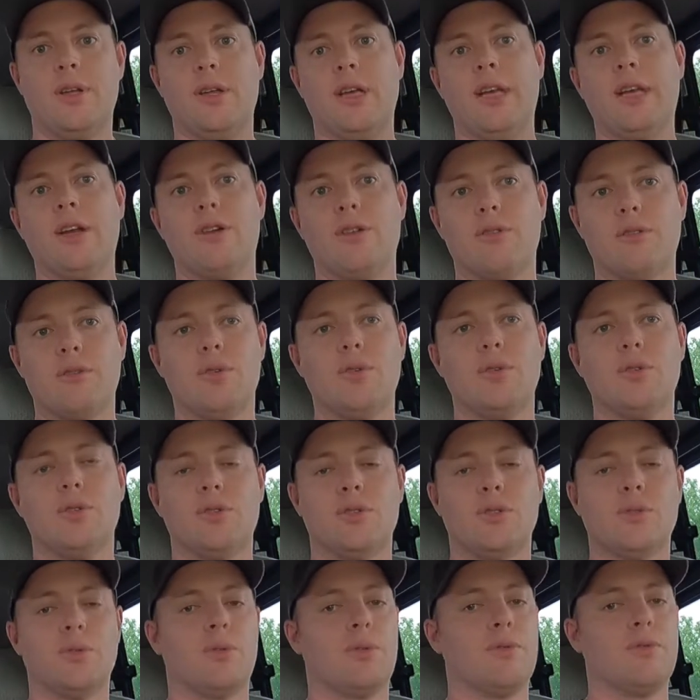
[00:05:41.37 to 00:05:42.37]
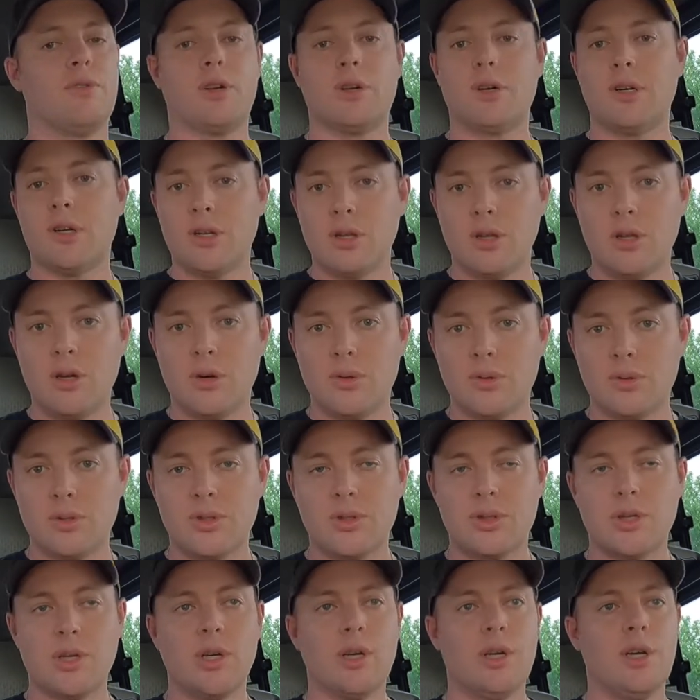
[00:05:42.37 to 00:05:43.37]
intervals were very
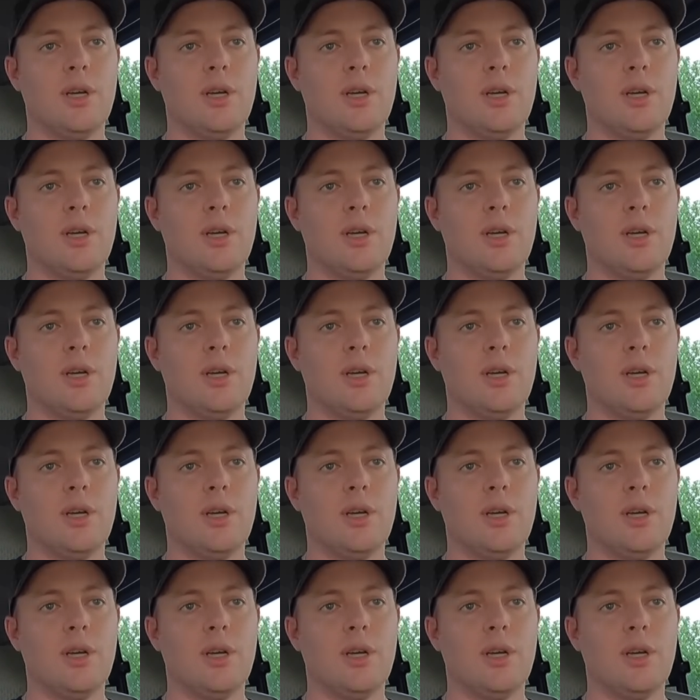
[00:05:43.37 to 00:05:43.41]
close.